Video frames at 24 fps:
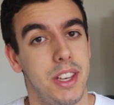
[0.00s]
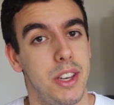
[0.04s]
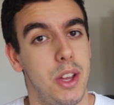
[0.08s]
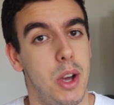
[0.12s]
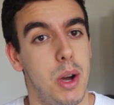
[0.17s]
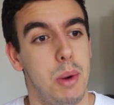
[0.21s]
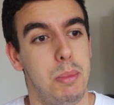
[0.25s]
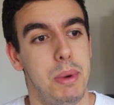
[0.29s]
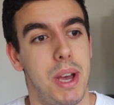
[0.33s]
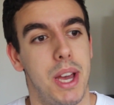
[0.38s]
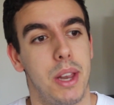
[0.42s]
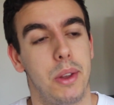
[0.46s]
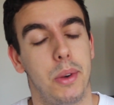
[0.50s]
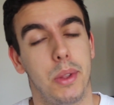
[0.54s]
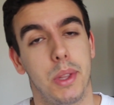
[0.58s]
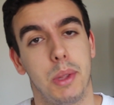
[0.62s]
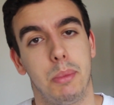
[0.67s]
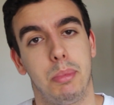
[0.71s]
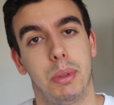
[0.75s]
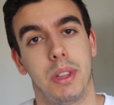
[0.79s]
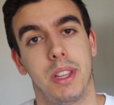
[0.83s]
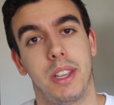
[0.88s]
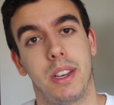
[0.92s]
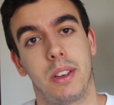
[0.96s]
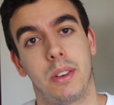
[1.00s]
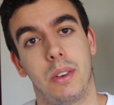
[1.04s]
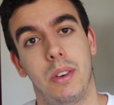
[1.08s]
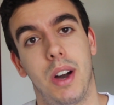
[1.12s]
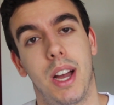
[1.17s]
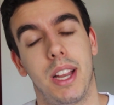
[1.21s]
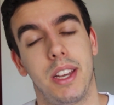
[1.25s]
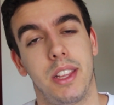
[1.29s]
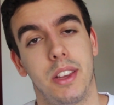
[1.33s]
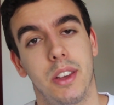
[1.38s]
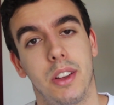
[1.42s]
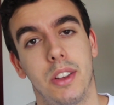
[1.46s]
know about all the political
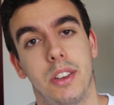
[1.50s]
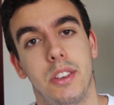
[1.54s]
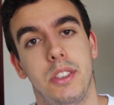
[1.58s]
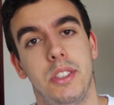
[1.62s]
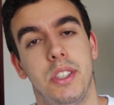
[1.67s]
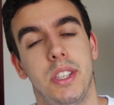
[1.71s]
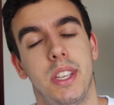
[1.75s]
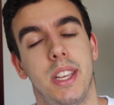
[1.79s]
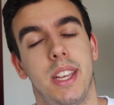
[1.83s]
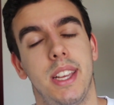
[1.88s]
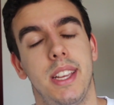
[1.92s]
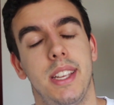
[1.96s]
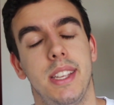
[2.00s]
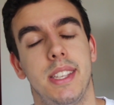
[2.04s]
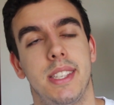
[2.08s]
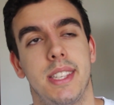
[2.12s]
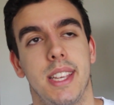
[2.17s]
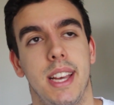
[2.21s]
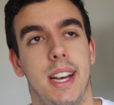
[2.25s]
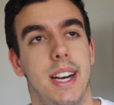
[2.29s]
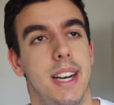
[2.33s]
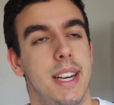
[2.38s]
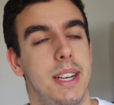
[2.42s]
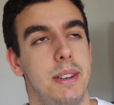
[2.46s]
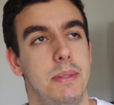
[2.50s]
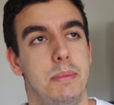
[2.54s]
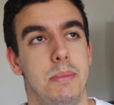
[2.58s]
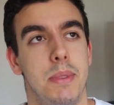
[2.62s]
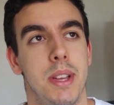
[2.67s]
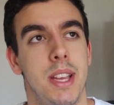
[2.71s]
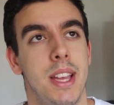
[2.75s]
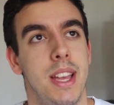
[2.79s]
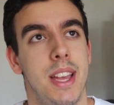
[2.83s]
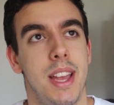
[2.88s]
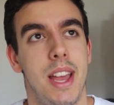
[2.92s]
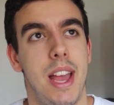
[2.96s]
ideologies,
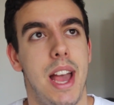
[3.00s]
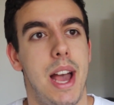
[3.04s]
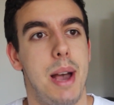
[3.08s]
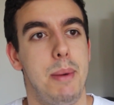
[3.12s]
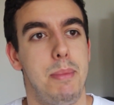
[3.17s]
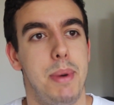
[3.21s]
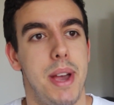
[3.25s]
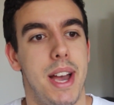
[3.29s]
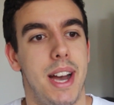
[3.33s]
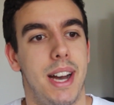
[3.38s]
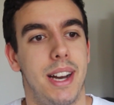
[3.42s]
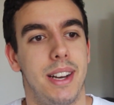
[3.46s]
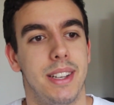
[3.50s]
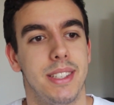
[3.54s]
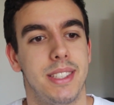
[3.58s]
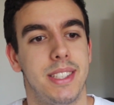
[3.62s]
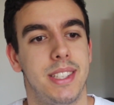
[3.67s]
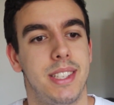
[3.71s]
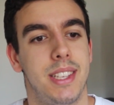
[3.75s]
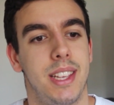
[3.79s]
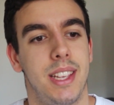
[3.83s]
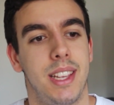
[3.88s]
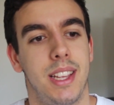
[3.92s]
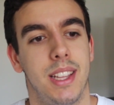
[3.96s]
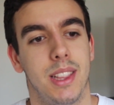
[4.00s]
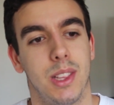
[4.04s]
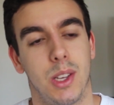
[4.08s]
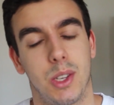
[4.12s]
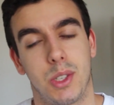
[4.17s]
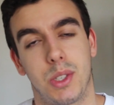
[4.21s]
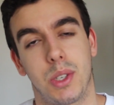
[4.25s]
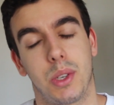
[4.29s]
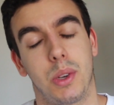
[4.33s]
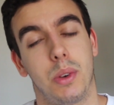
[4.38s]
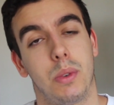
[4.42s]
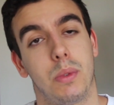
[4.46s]
about
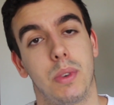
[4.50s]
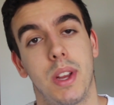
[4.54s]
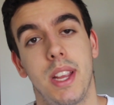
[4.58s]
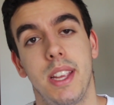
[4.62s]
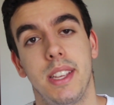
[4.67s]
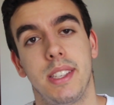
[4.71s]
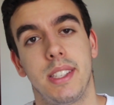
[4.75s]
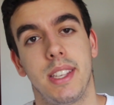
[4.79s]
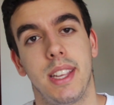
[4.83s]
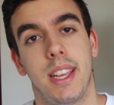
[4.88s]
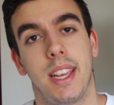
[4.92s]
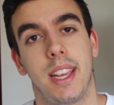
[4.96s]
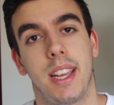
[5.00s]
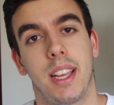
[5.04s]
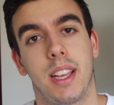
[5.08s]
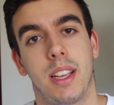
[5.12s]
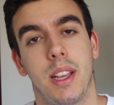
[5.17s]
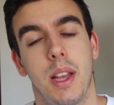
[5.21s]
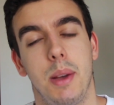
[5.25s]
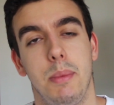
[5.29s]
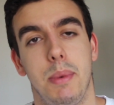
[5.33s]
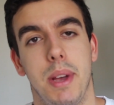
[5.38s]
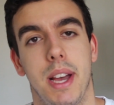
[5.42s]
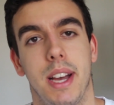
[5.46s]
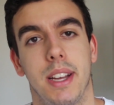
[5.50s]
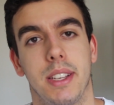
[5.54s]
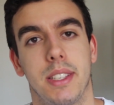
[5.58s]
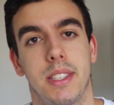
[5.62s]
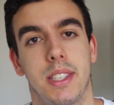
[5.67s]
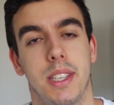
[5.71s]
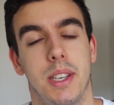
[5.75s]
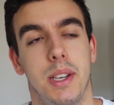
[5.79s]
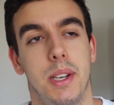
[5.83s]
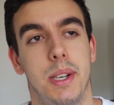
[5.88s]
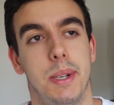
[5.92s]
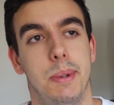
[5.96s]
logical reasoning, about
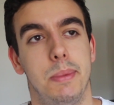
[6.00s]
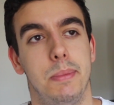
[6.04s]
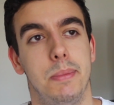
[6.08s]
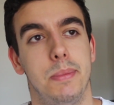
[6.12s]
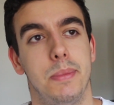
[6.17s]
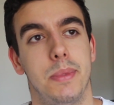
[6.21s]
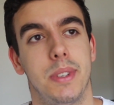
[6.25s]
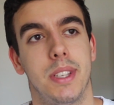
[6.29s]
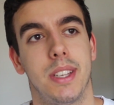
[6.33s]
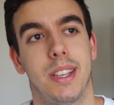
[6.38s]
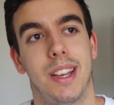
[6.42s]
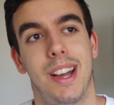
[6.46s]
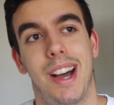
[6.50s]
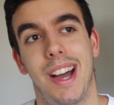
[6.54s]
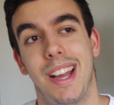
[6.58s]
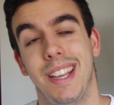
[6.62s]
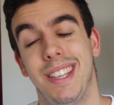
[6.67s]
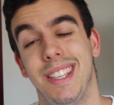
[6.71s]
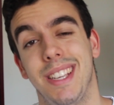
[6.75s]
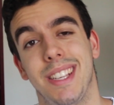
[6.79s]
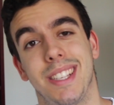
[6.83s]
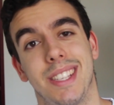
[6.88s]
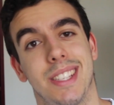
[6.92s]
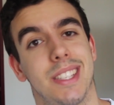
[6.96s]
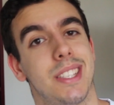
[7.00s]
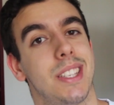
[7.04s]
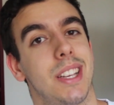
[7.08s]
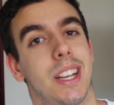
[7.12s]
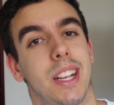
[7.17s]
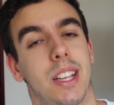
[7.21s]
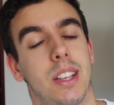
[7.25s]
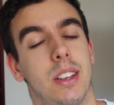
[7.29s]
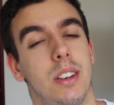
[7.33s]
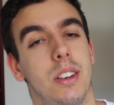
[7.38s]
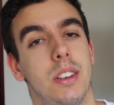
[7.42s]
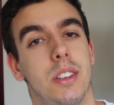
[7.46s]
some ideas in
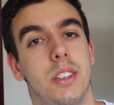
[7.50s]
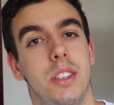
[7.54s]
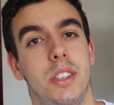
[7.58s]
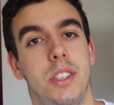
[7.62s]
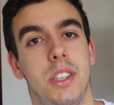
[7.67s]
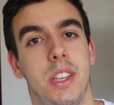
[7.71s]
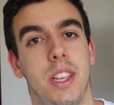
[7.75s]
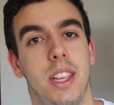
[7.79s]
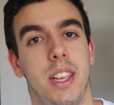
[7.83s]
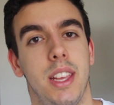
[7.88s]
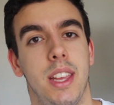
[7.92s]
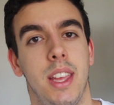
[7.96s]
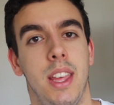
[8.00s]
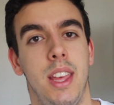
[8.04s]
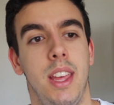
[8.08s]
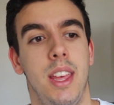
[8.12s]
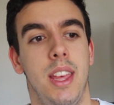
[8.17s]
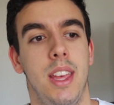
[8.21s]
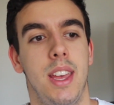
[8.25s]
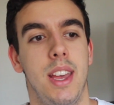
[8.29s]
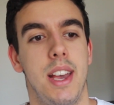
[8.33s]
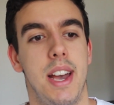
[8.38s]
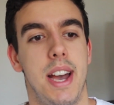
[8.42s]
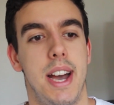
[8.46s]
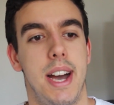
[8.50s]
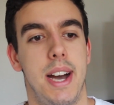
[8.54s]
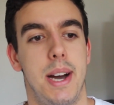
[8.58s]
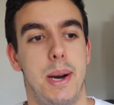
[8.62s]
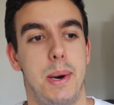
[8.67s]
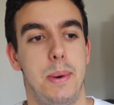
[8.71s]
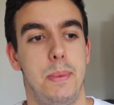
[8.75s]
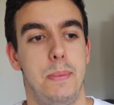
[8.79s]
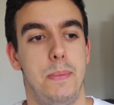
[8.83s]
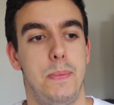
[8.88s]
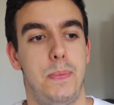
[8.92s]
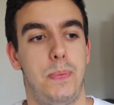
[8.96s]
psychology,
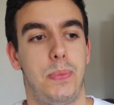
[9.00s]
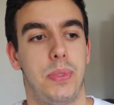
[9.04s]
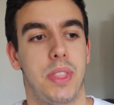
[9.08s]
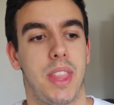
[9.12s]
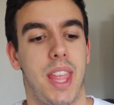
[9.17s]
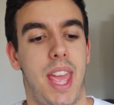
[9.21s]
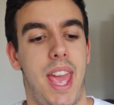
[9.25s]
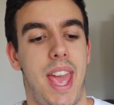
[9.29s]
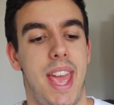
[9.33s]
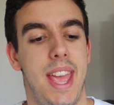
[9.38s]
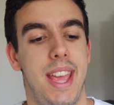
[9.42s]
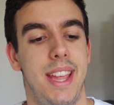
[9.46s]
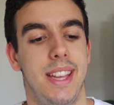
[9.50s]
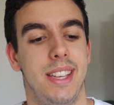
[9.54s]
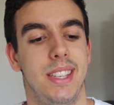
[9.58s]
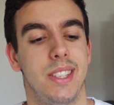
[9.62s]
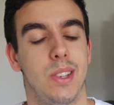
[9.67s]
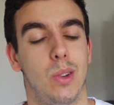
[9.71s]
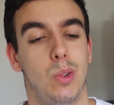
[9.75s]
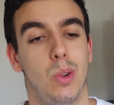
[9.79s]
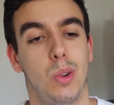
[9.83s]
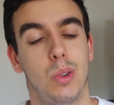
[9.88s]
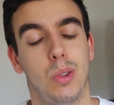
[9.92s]
and